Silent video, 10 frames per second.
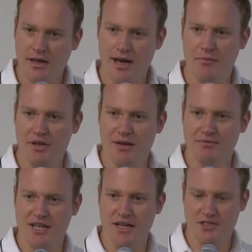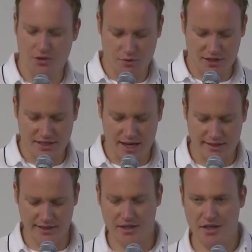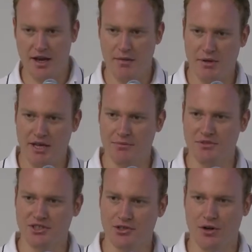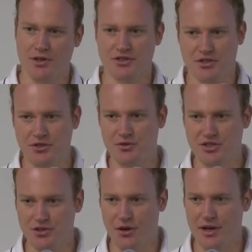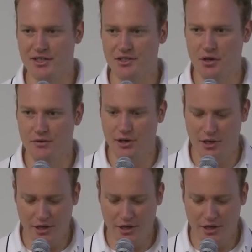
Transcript: npm test to run tests, and then npm start to start a server.